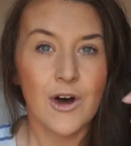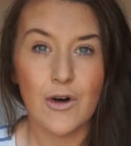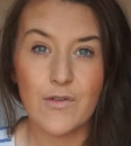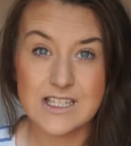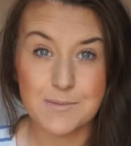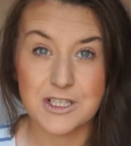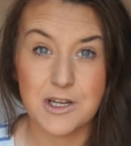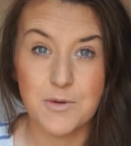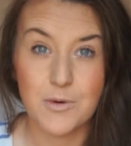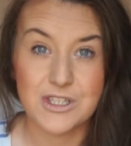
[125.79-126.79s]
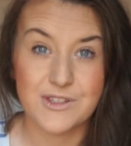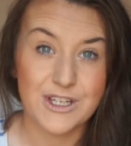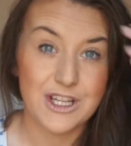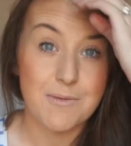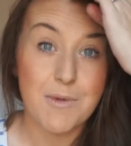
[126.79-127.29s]
Obviously by the time you watch this
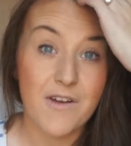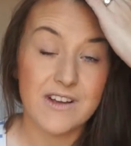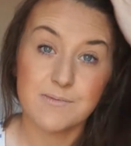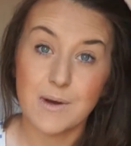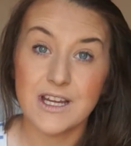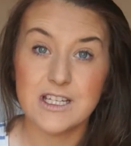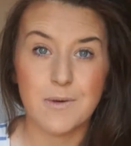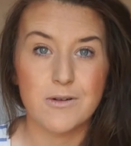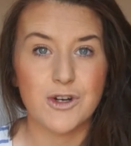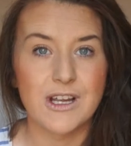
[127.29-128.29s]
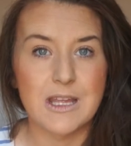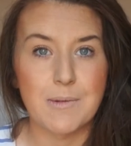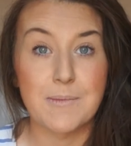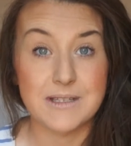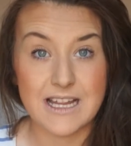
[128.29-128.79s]
video they might have expired, but I'll try and keep
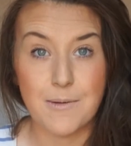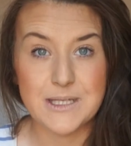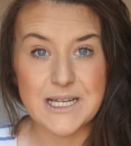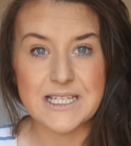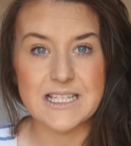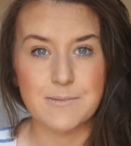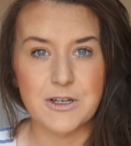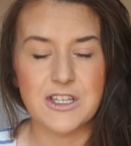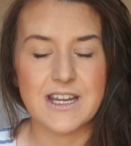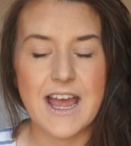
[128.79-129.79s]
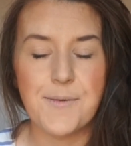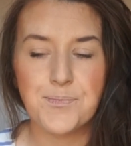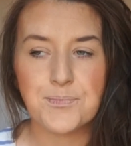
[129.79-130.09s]
it updated as much as I can.